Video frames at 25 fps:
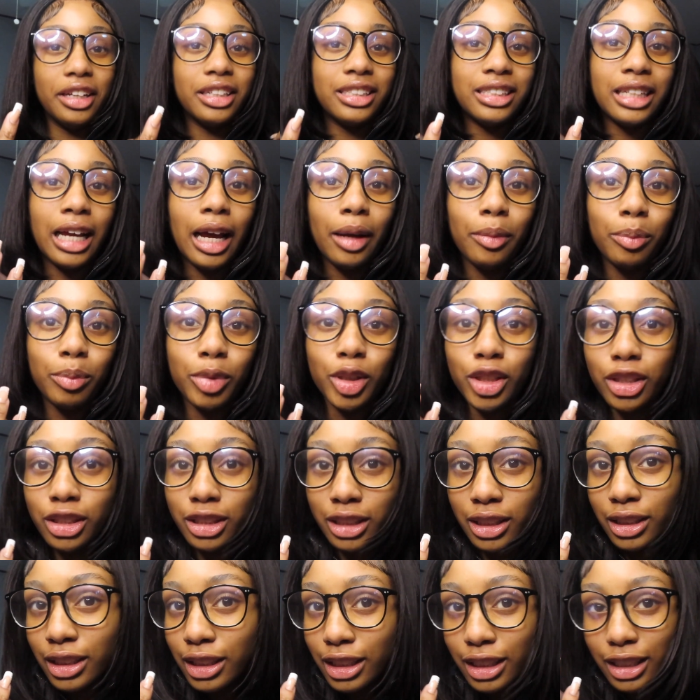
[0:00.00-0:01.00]
Because I
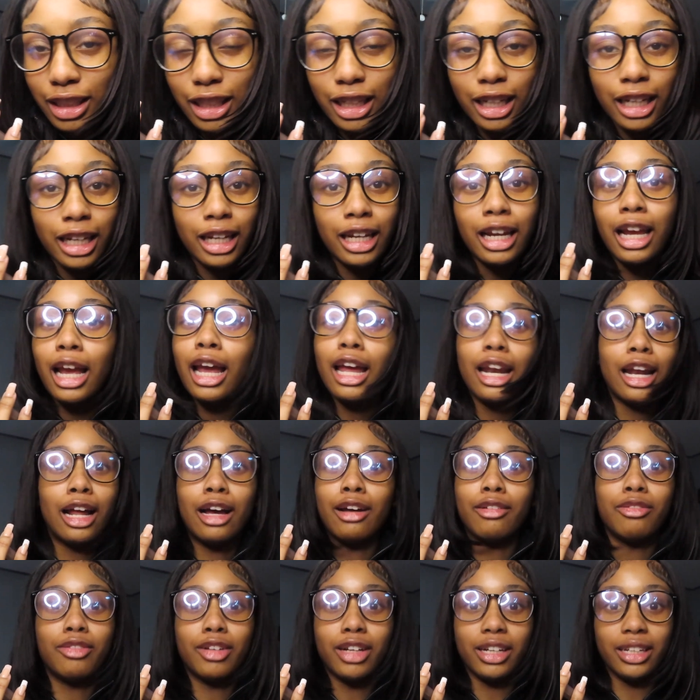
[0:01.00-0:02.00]
personally
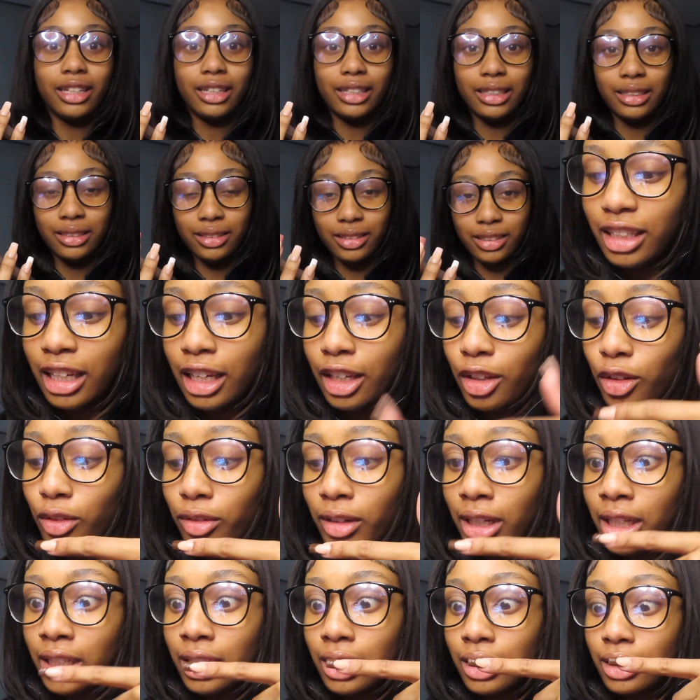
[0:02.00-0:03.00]
cannot find it. Can you
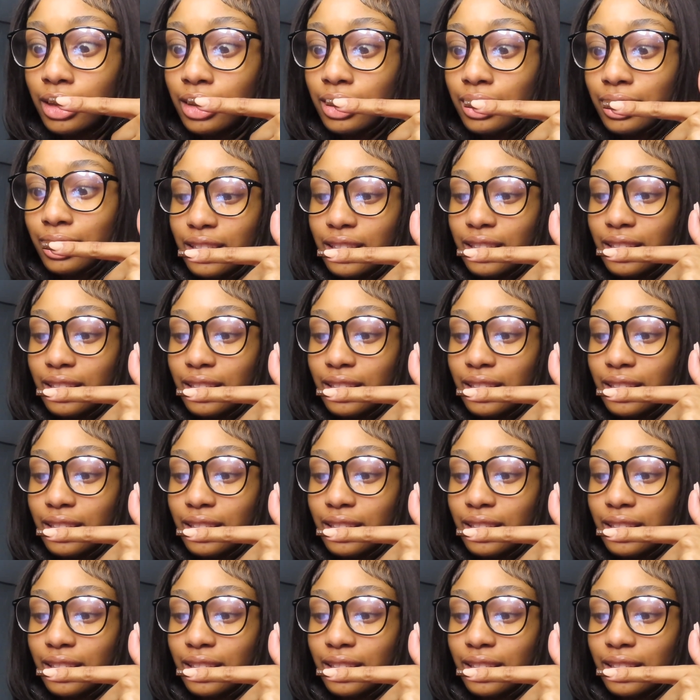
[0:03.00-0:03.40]
find it?